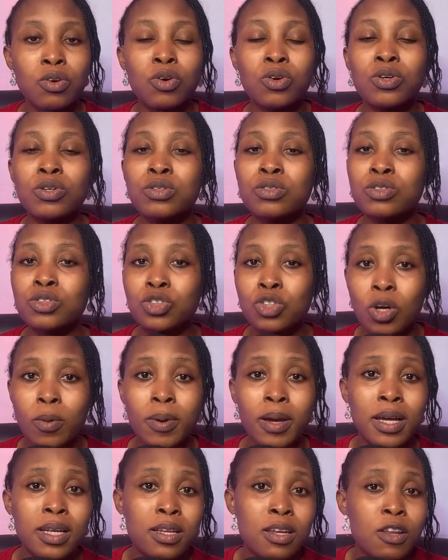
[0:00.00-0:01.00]
or job
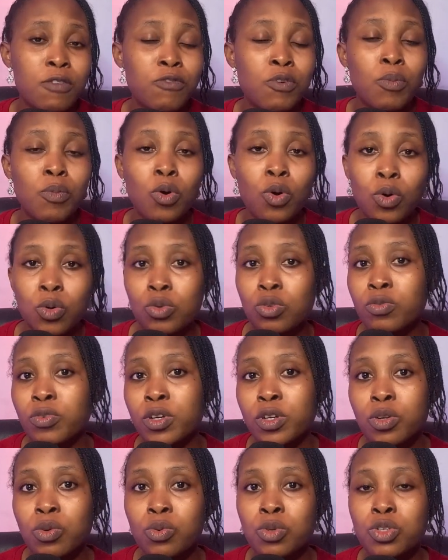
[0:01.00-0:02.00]
candidates from all
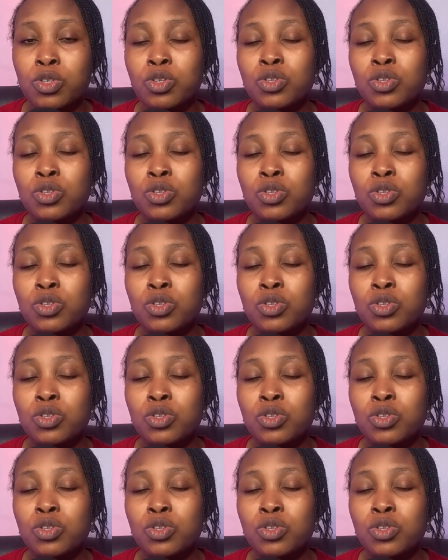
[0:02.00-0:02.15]
over the world.